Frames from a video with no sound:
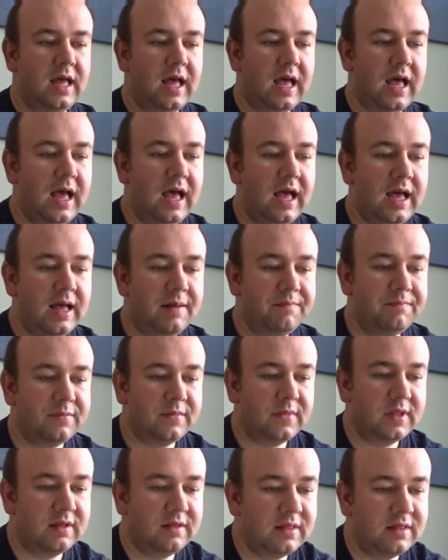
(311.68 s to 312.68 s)

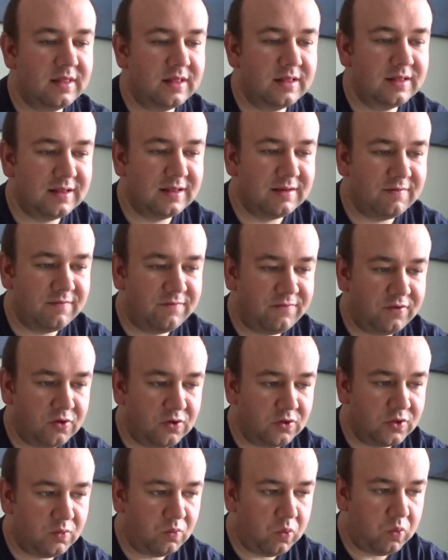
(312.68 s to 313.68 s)

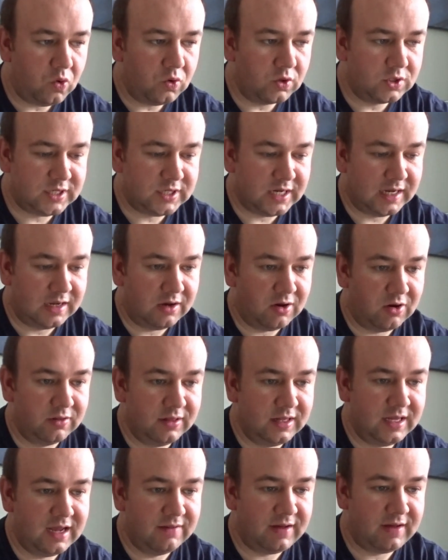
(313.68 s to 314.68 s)
For the water,
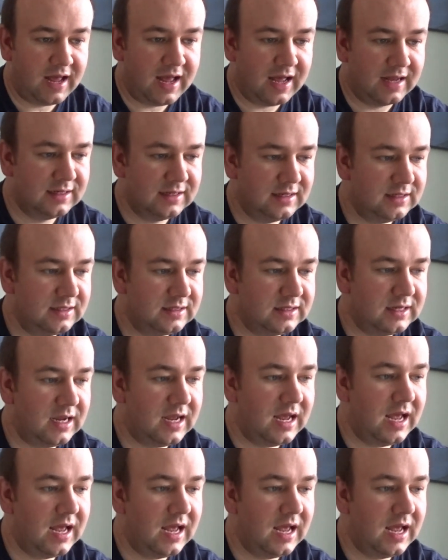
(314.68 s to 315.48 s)
on the other hand,